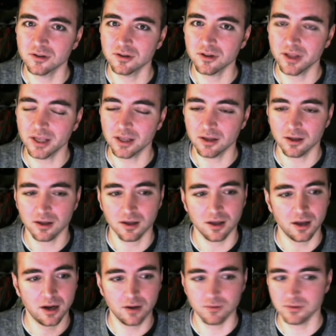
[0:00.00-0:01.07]
Like,
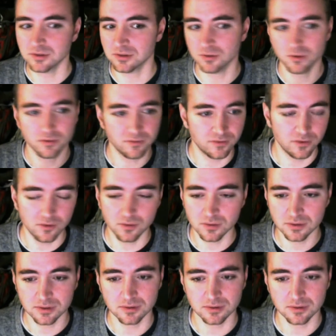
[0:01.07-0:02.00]
and I was so confused.